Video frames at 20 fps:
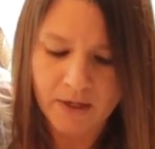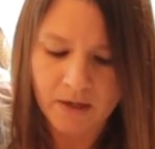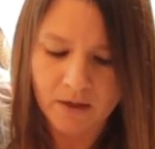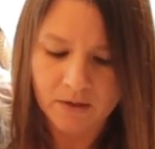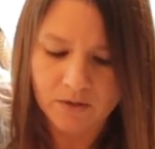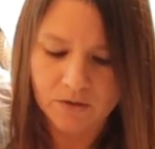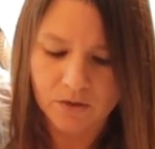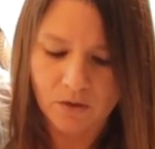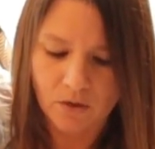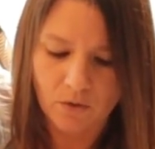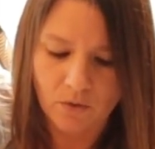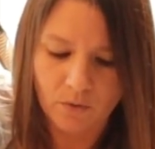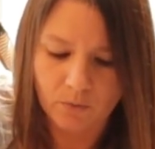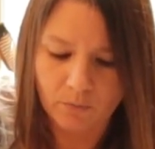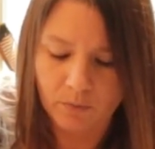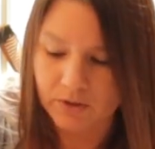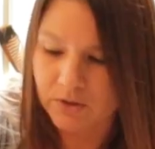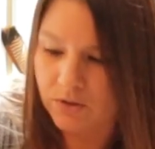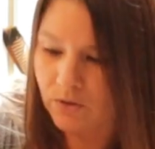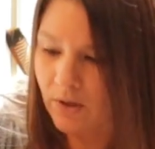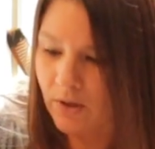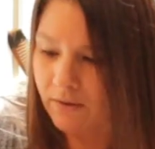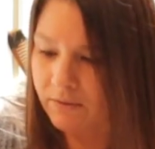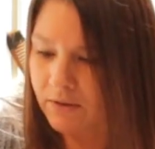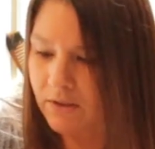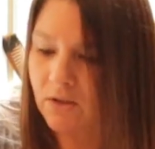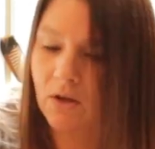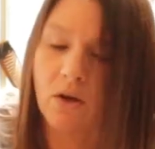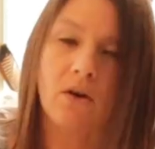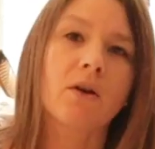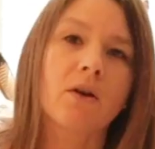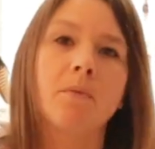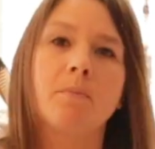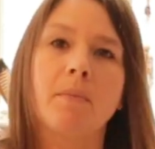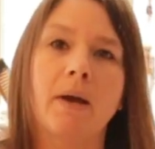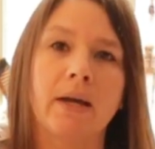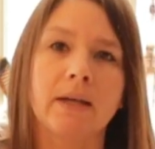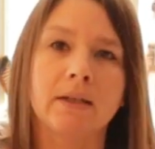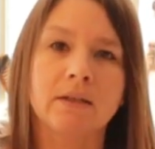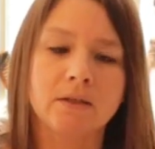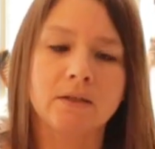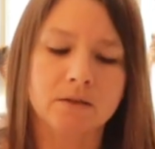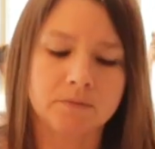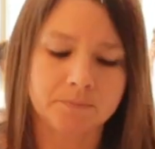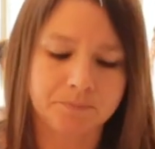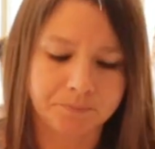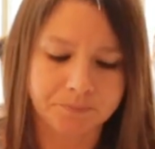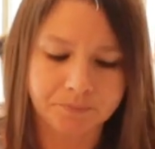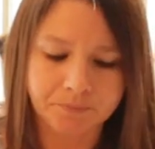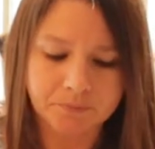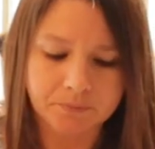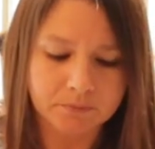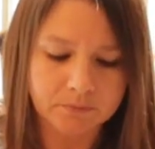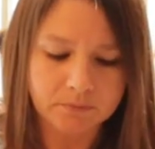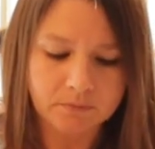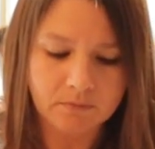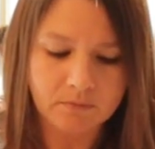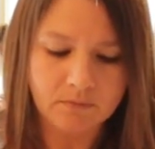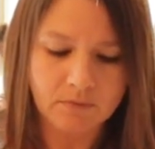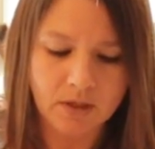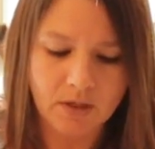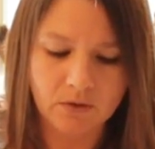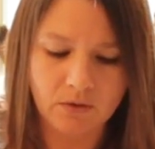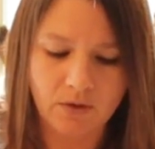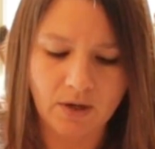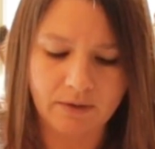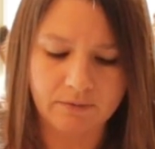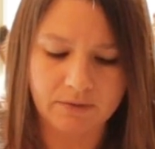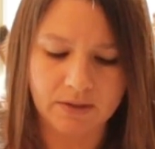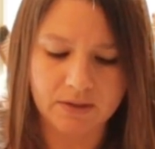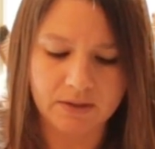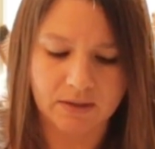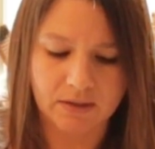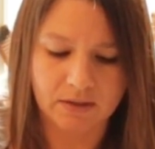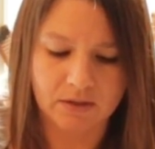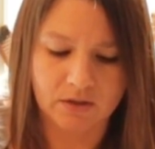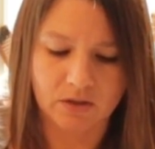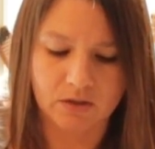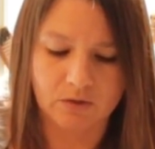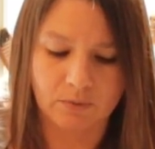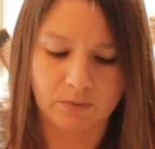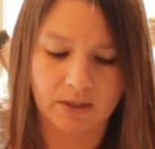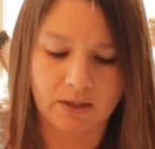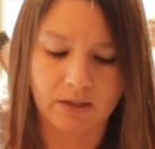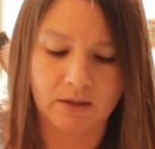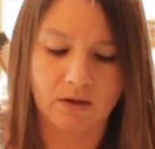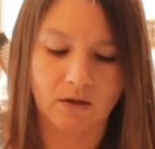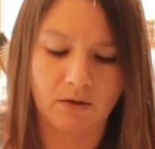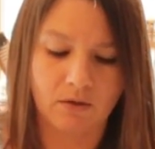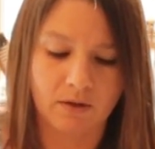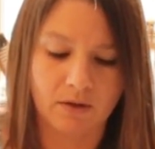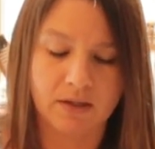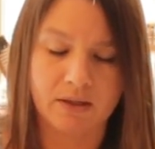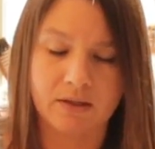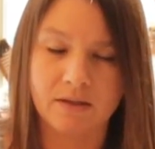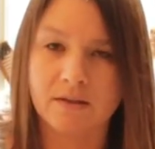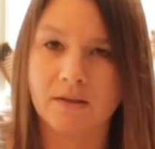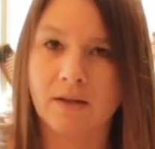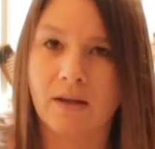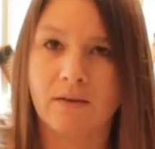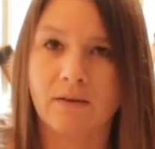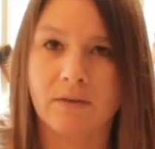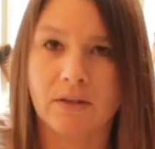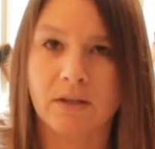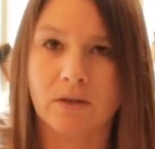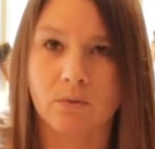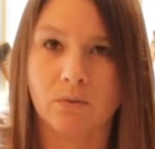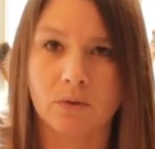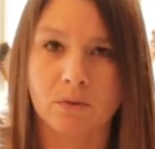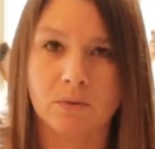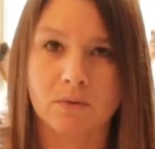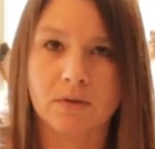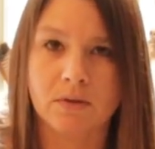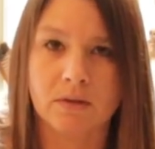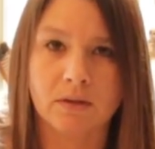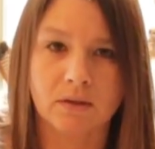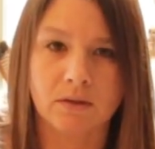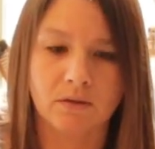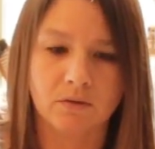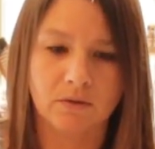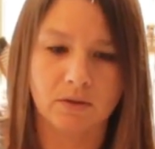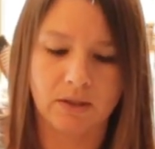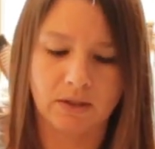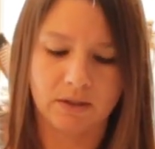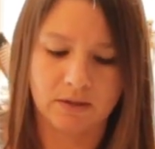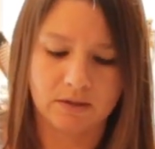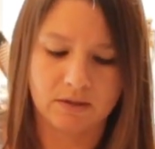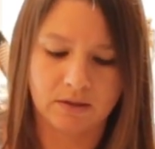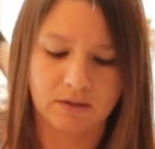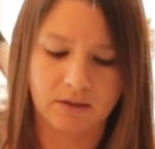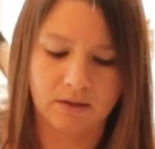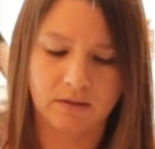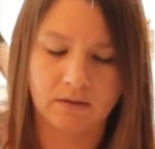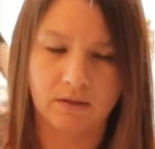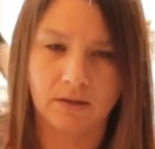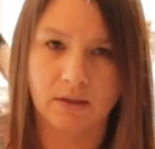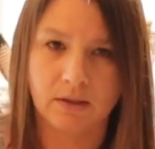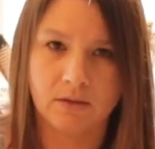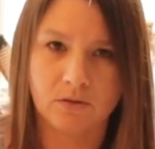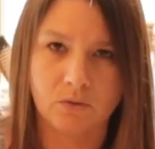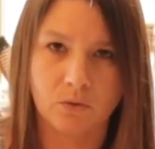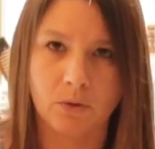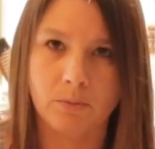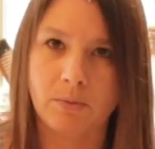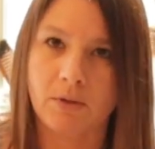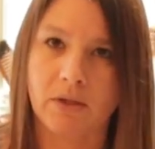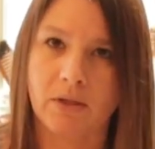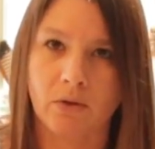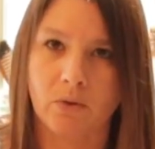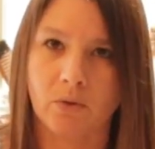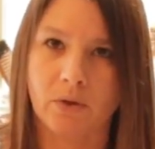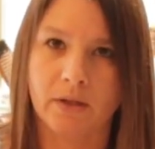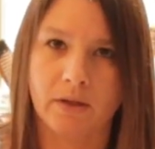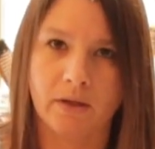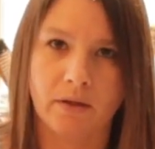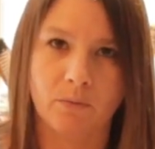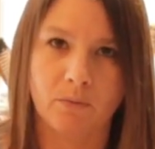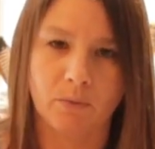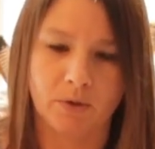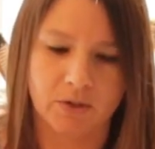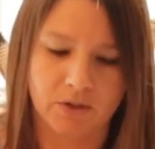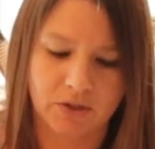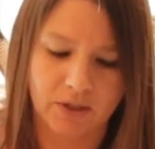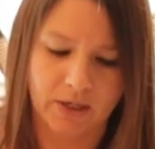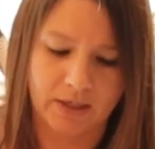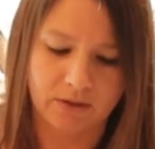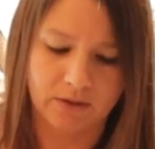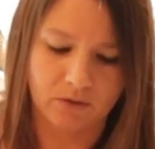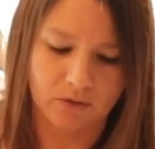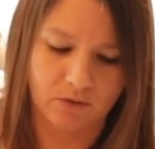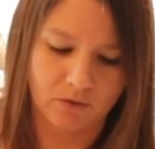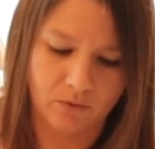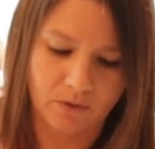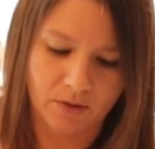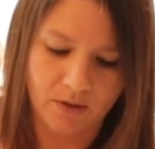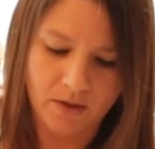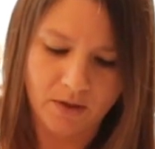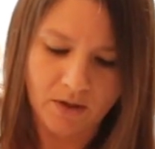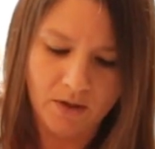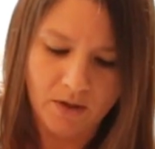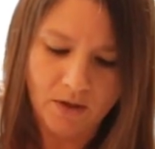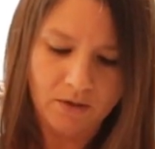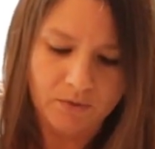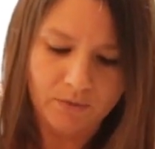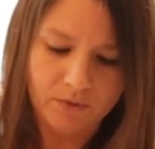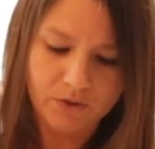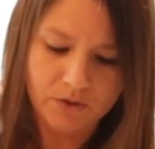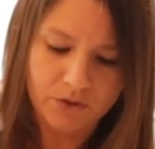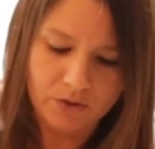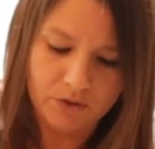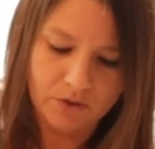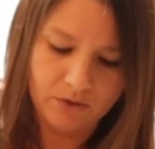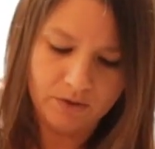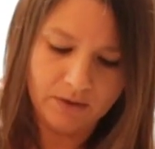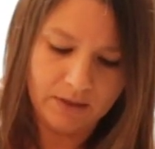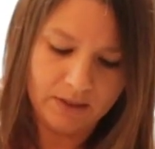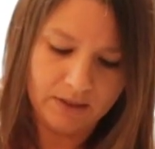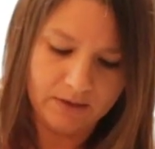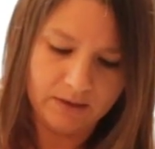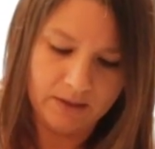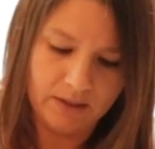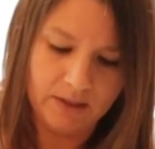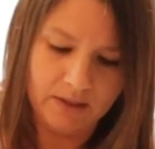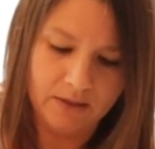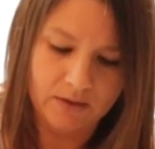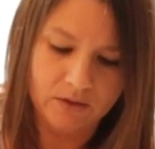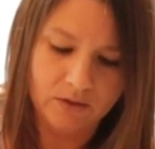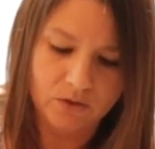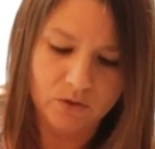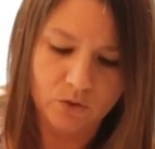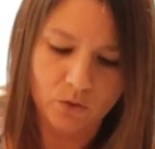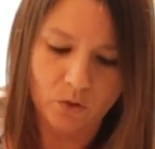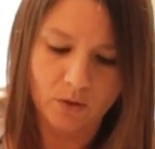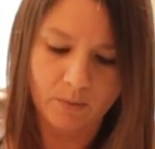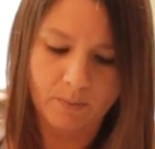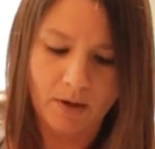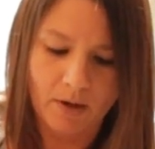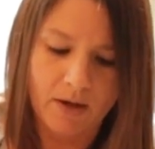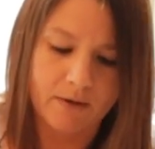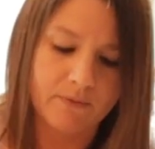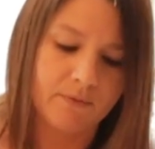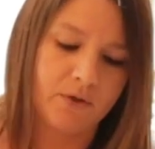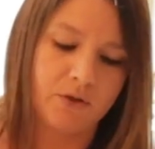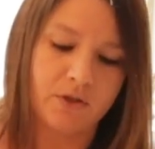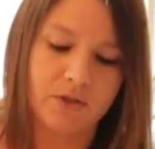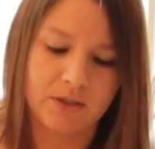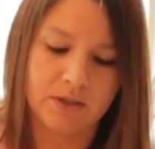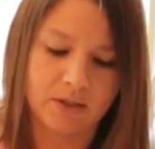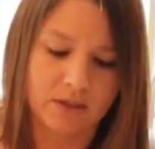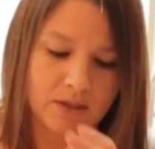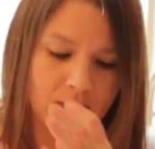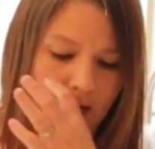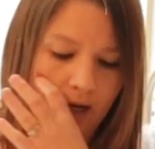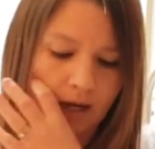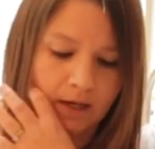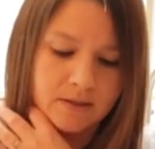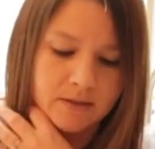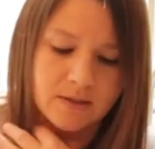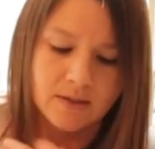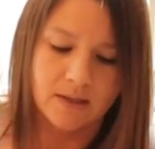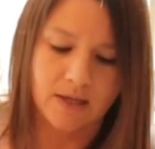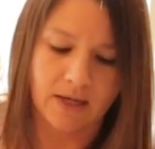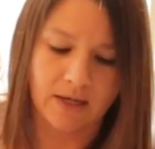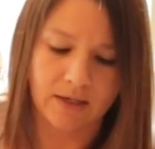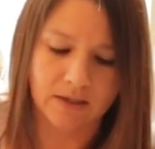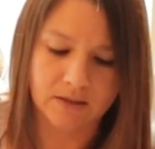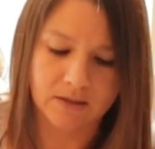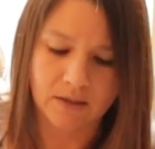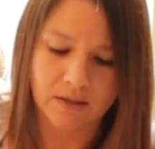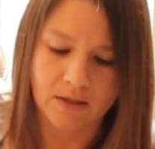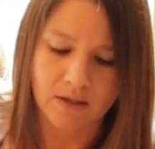So once you have this all combined, you have this and it's just ready to go, and it doesn't have any gross ingredients in it like soybean oil, which I know for sure that the store-bought version has that.